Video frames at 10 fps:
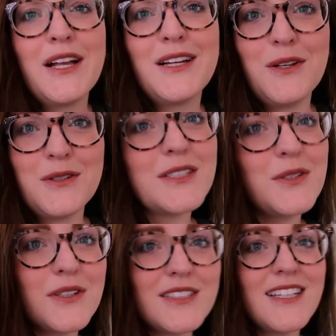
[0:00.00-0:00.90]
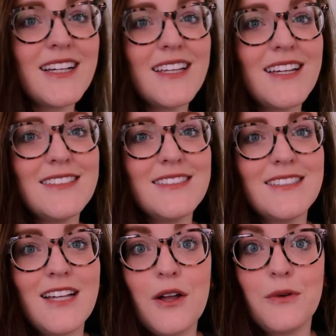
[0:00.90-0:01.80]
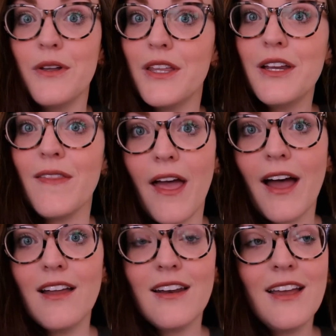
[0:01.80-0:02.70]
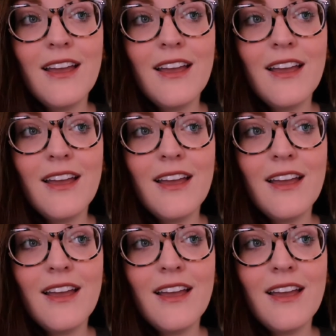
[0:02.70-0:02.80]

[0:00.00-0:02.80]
closing doors lately because he's gotten really good at that.